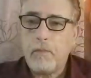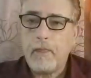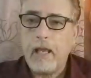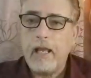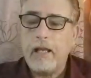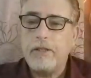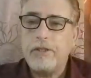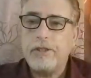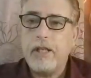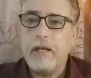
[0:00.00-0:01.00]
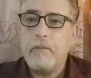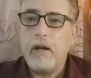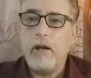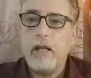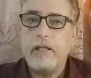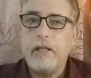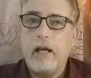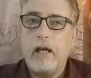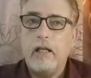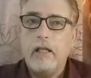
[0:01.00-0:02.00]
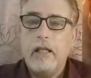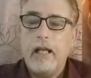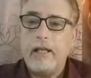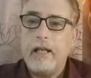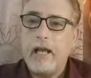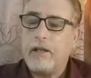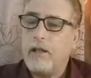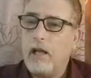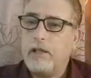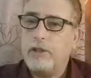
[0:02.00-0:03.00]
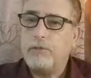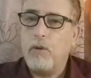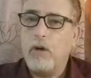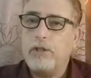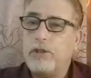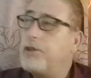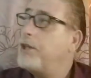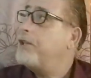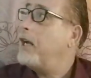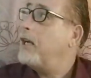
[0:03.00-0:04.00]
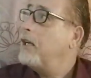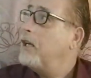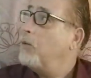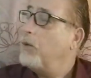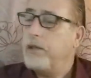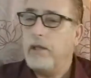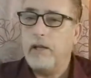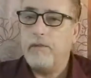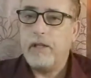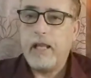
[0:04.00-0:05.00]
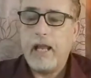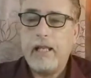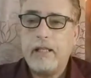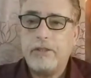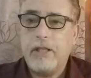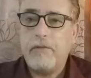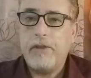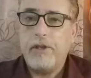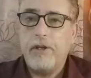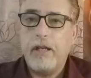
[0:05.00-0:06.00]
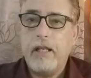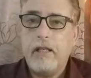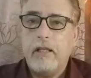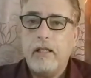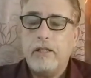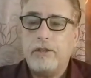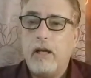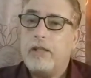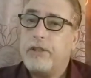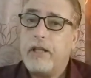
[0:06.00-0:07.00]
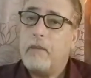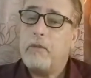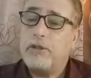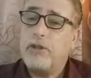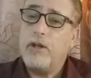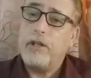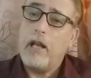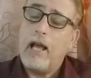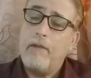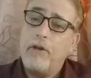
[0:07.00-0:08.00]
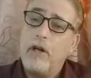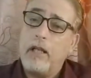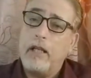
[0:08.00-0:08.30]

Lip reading: and she's getting married at 9 o'clock this morning. So Chit-Chat went and delivered cake at 7:30. So I said, I'm going to start the live early.